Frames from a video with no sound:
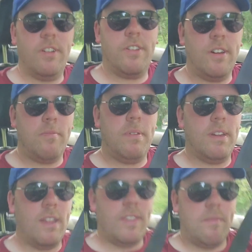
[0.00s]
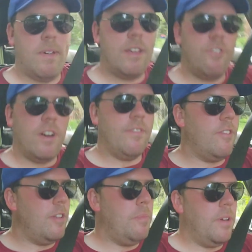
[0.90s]
It's going to be nothing major. I've
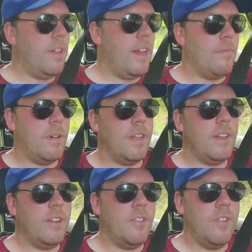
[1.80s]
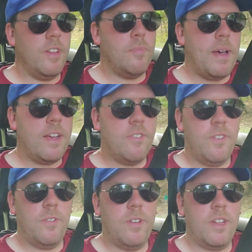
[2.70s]
already put a lot of money into it this past
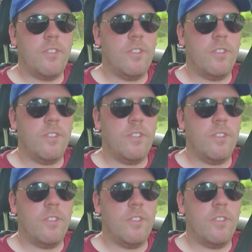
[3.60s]
few weeks,